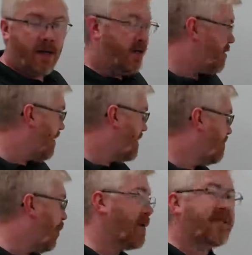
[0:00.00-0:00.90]
so that's
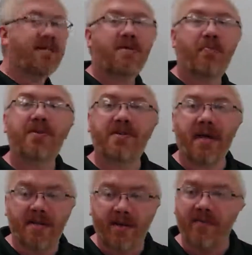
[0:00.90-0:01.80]

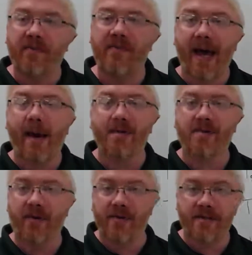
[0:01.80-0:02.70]
0.6% of the
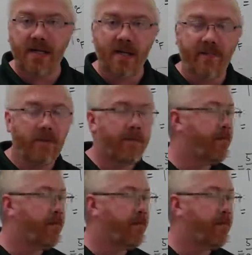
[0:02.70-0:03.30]
atmosphere at sea level,